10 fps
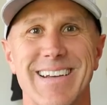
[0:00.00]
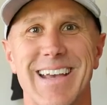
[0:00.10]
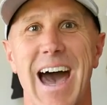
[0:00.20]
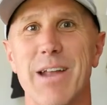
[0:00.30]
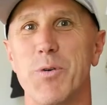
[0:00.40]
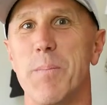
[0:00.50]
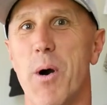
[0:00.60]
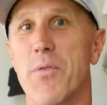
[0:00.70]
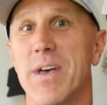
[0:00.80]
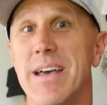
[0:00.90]
God will
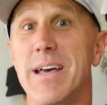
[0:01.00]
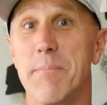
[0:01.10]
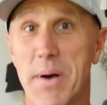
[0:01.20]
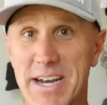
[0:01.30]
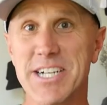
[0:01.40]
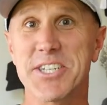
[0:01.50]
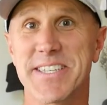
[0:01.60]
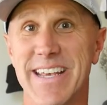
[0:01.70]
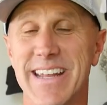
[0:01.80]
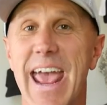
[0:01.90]
both punish
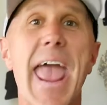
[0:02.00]
sin